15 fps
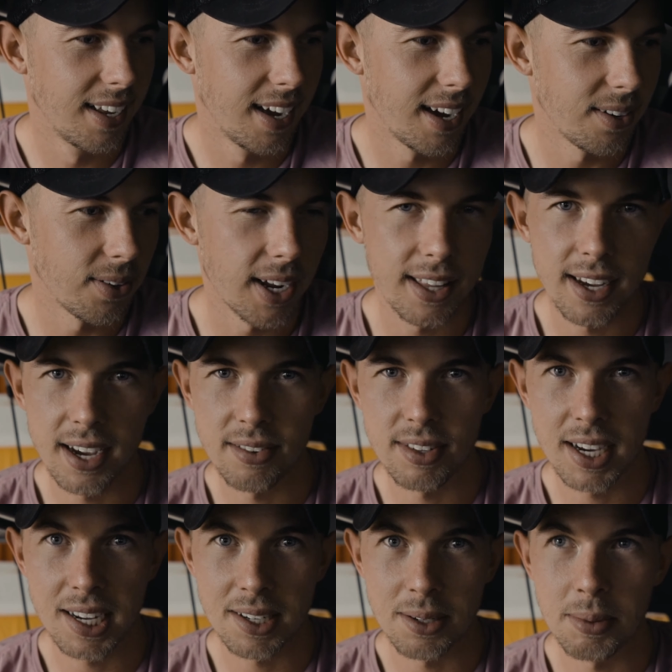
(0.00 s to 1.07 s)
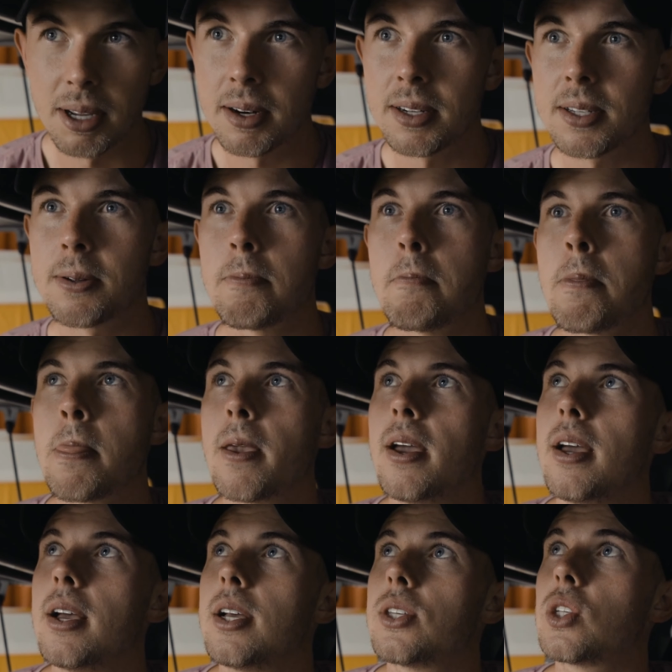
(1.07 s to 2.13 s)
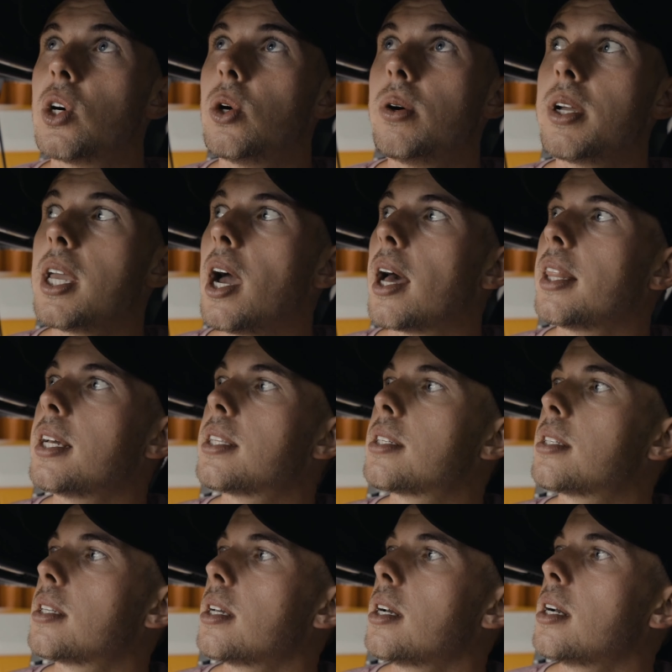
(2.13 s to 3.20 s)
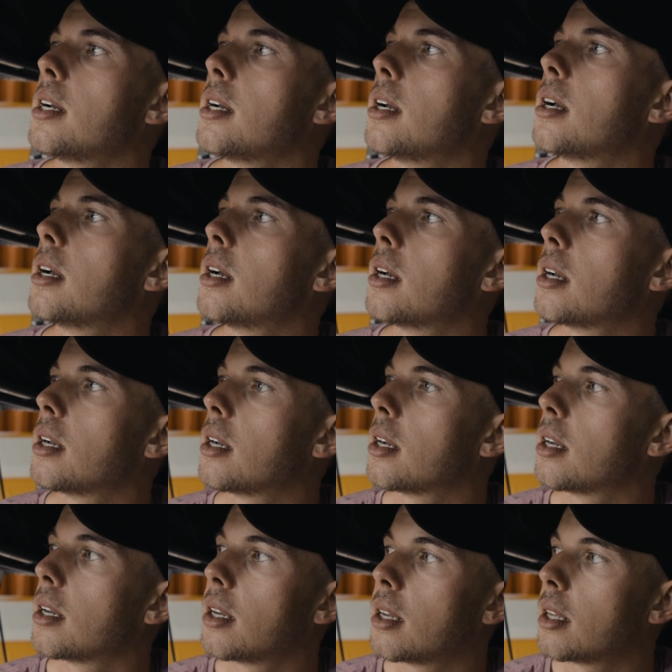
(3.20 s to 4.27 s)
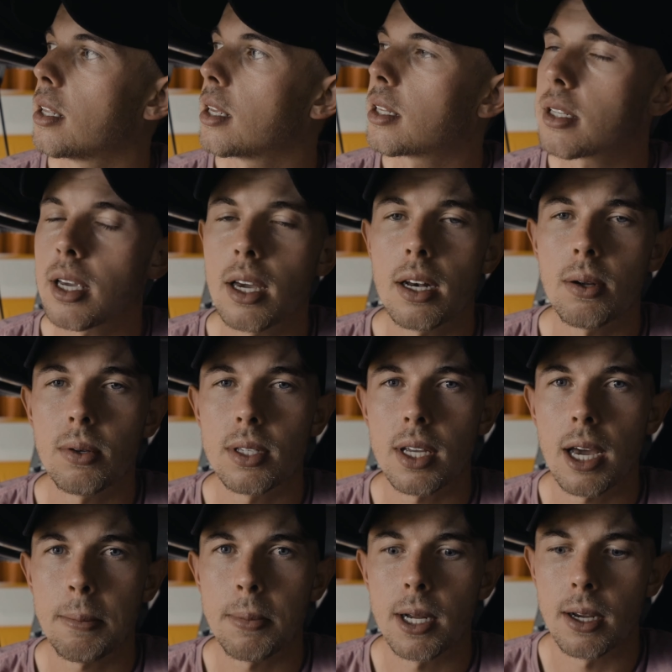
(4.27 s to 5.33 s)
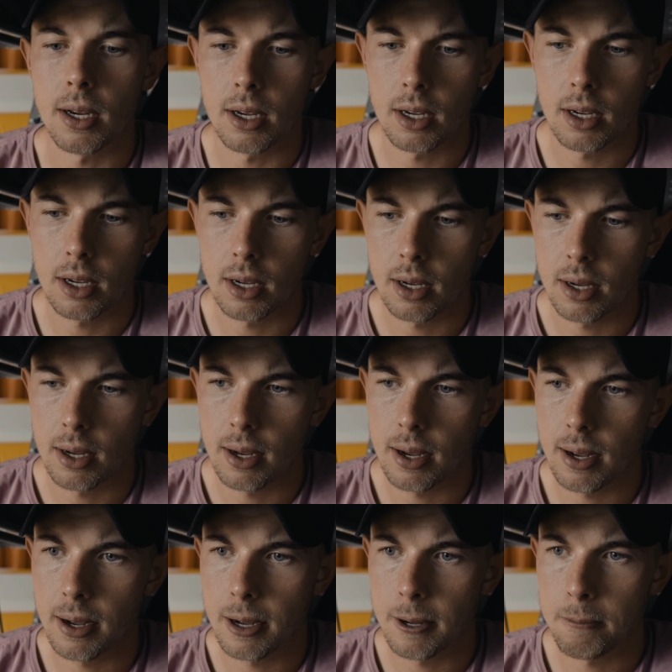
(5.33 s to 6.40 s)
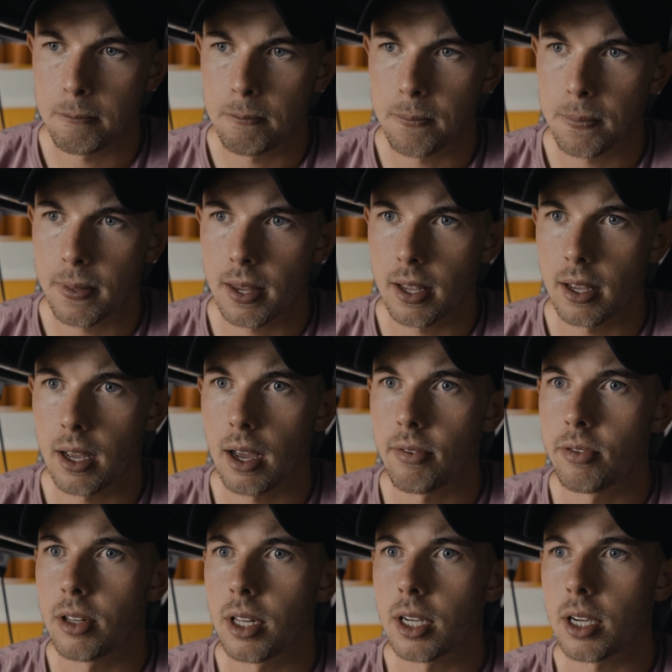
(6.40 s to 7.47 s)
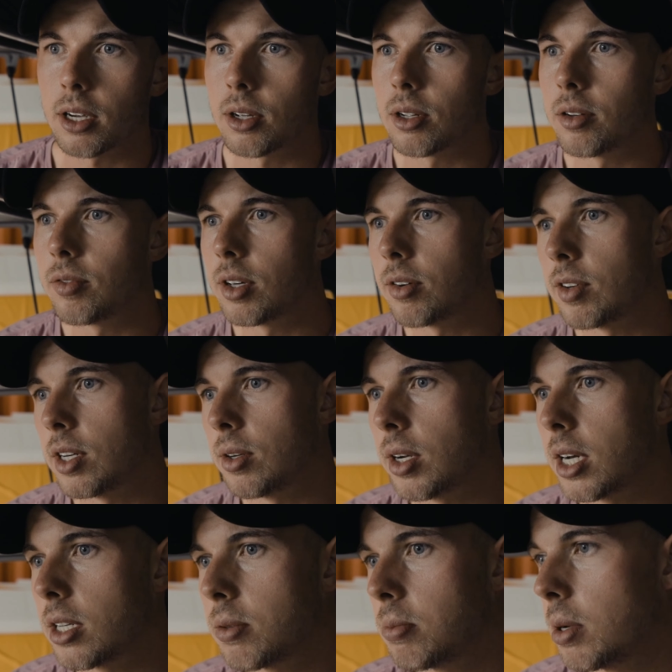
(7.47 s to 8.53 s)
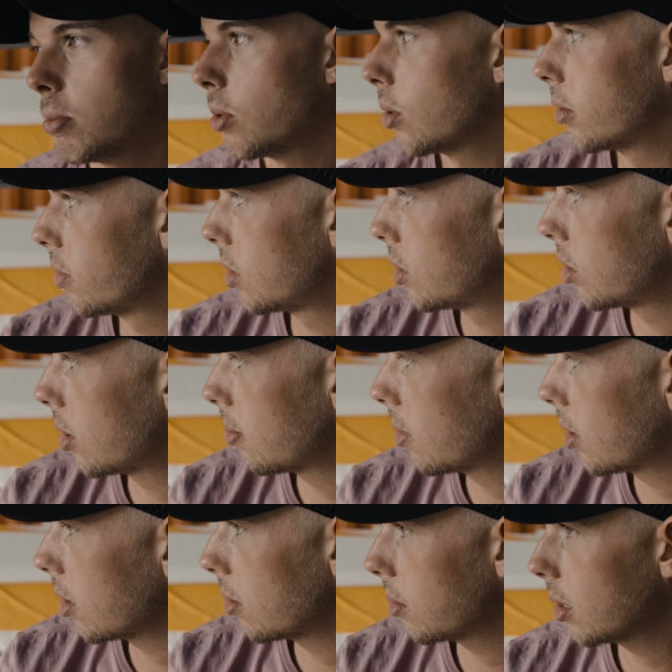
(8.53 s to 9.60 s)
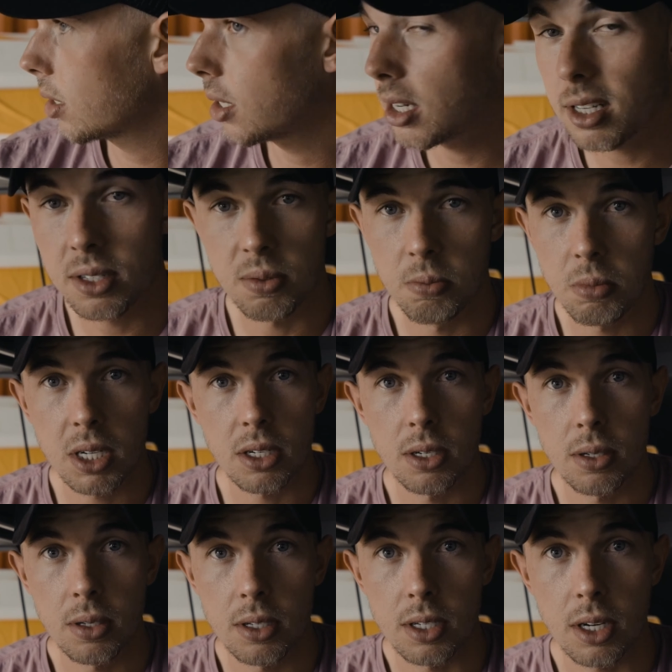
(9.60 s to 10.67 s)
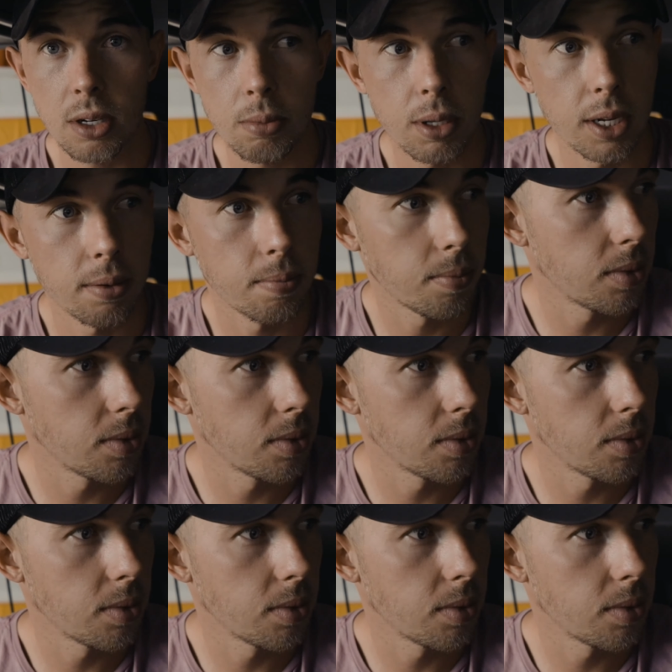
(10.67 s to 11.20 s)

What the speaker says: I'd rather have that, to be honest. So yeah, that's kind of what's happening. I feel like I could have given you guys a bit more of a tour, but there really isn't much to this airplane.